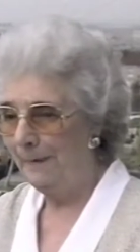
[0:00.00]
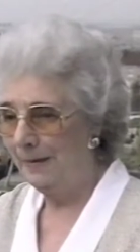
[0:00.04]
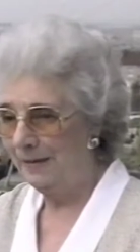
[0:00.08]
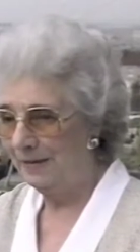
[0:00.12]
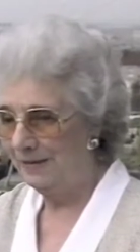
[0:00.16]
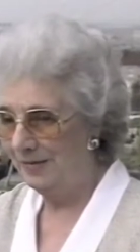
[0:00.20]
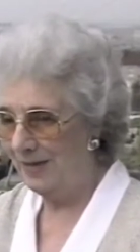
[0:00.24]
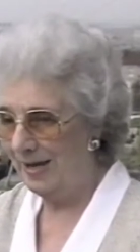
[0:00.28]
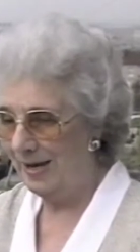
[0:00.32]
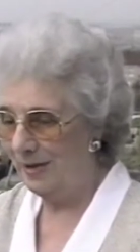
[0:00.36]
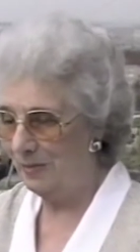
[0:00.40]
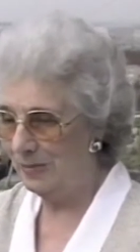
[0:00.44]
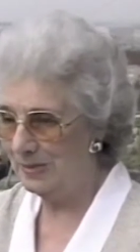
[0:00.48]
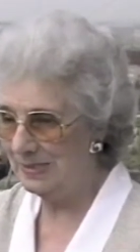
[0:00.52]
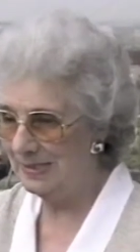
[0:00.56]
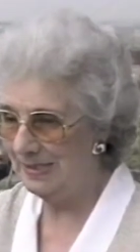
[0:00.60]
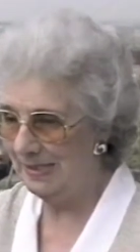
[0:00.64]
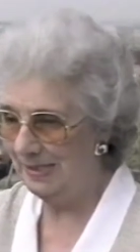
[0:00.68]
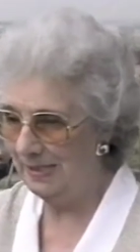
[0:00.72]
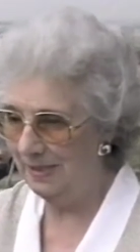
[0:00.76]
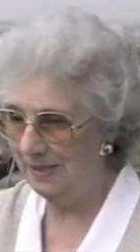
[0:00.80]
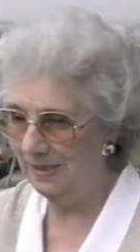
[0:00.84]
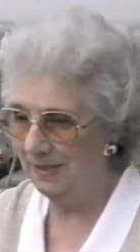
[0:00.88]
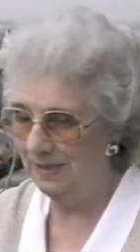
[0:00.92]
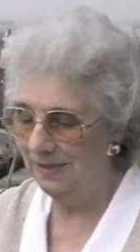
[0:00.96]
Well, I was
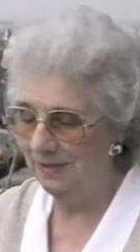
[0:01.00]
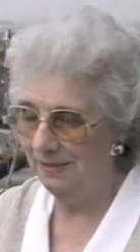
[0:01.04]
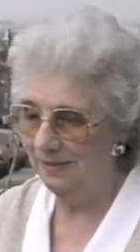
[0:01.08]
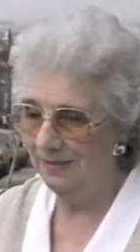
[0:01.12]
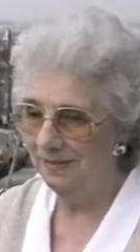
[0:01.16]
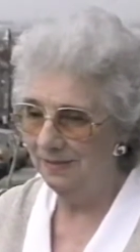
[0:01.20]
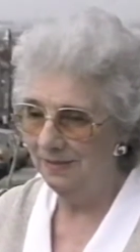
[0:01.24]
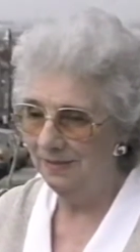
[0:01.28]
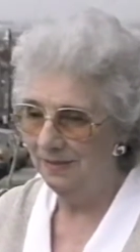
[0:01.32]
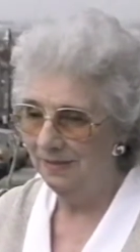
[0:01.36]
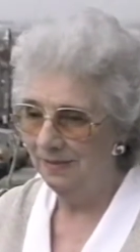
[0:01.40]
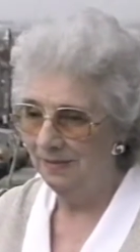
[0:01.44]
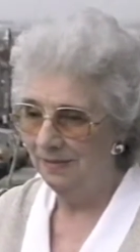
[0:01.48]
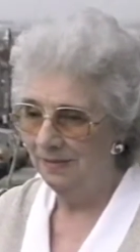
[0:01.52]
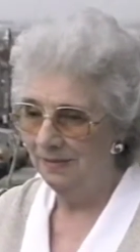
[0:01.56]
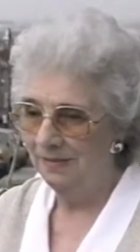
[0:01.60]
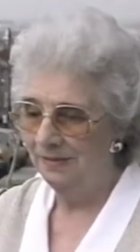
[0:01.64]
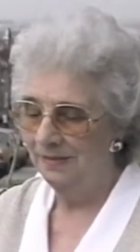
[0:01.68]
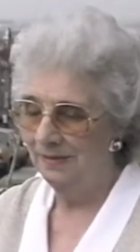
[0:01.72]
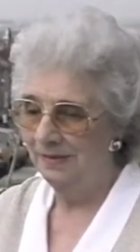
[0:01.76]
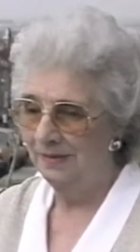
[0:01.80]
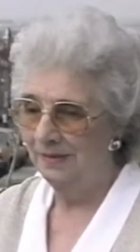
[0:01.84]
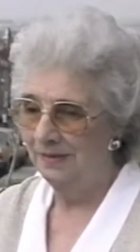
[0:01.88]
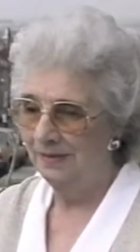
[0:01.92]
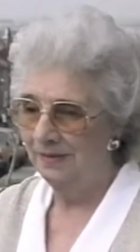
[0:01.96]
nearly
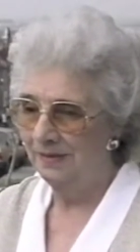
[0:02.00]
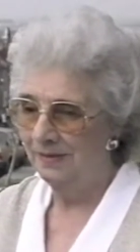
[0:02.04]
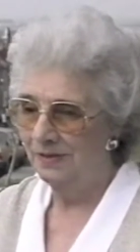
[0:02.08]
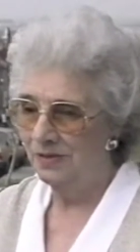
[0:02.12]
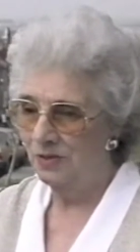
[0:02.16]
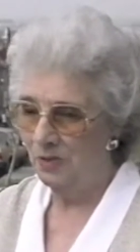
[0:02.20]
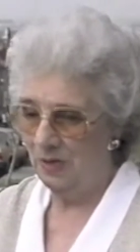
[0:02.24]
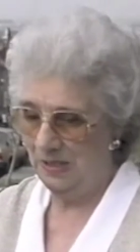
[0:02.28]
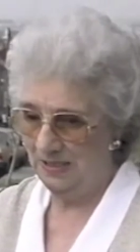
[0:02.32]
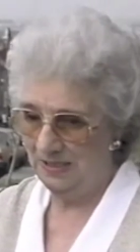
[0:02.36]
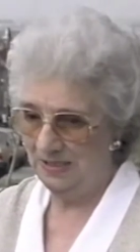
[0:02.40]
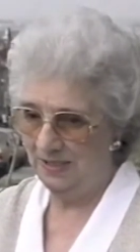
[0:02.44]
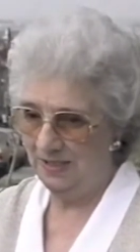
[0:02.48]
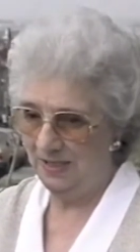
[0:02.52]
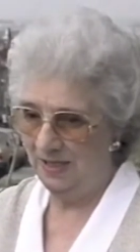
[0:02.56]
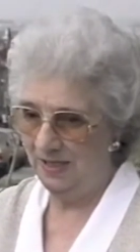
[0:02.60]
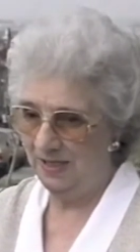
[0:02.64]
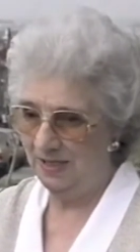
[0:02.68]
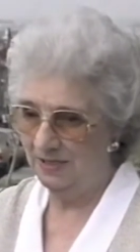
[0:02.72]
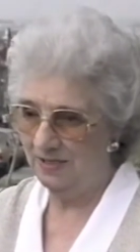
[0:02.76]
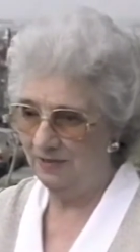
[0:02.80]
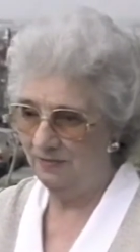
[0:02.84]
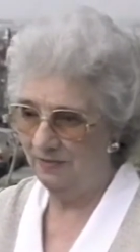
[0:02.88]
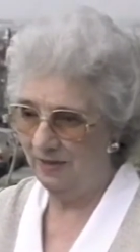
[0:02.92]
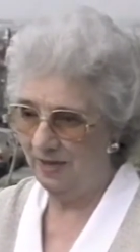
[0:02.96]
20
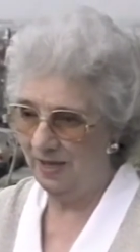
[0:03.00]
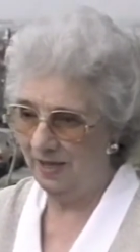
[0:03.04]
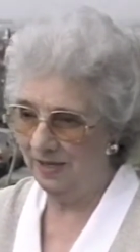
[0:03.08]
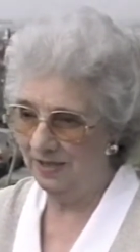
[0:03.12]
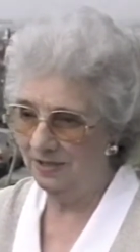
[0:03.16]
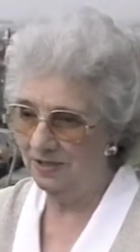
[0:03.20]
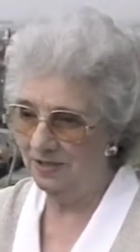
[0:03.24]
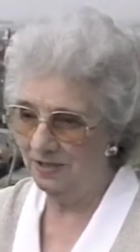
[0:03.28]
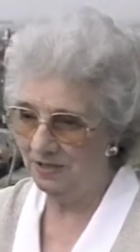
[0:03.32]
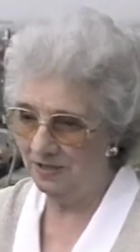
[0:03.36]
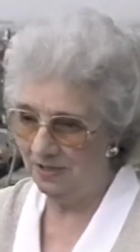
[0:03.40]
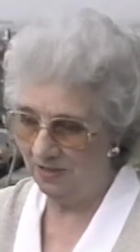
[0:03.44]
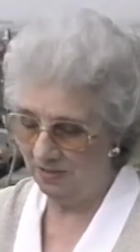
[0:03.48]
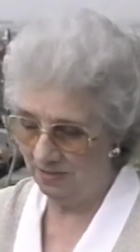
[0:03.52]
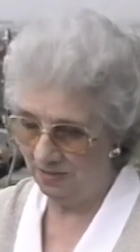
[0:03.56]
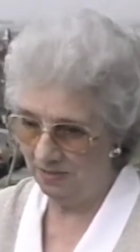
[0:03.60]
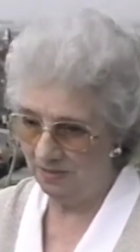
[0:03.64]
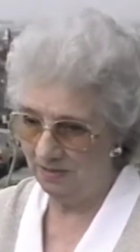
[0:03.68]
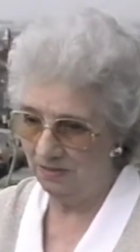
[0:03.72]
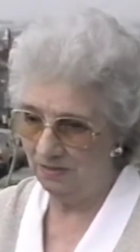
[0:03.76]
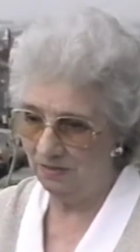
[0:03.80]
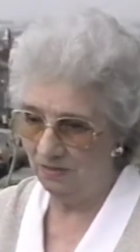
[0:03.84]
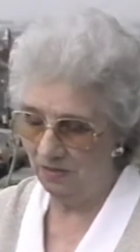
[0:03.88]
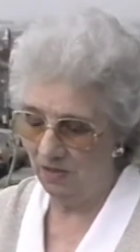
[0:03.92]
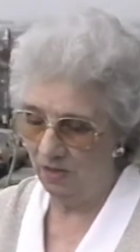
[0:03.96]
years of age, as it,
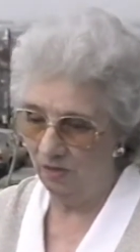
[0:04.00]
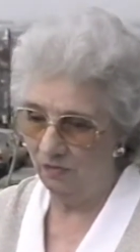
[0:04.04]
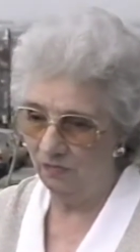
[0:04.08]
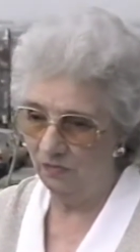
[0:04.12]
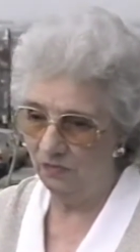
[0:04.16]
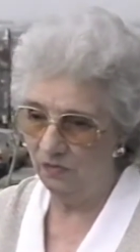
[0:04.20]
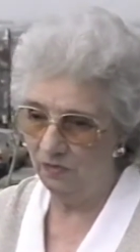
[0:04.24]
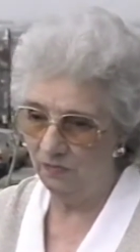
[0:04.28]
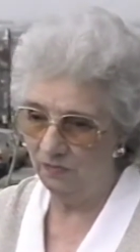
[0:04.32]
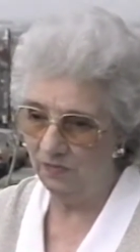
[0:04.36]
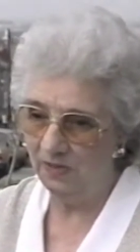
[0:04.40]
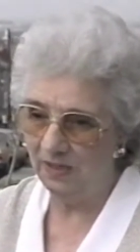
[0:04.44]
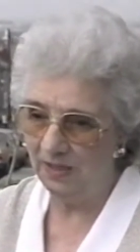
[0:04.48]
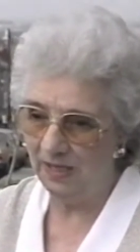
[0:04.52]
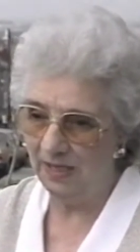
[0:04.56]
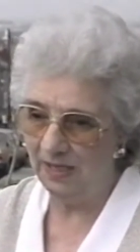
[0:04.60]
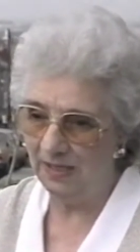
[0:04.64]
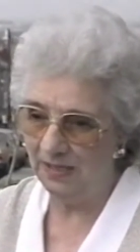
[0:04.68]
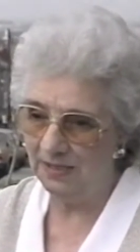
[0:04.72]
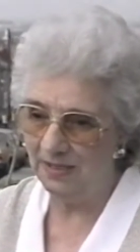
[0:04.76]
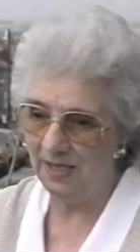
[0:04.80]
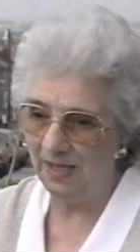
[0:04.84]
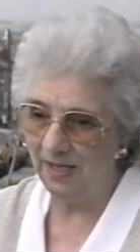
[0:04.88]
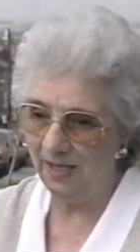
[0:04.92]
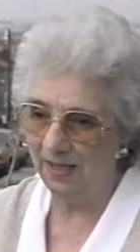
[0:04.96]
you know, for the VE
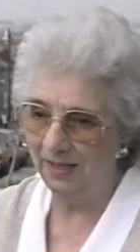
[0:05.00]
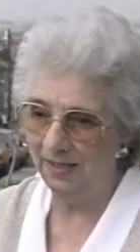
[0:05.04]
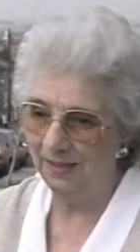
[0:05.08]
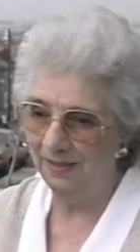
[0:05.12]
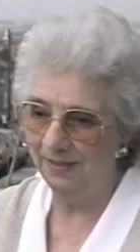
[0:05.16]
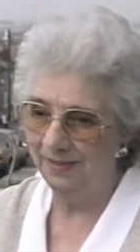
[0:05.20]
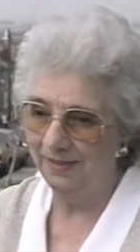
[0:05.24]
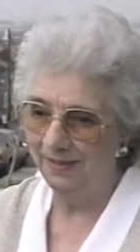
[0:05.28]
Day.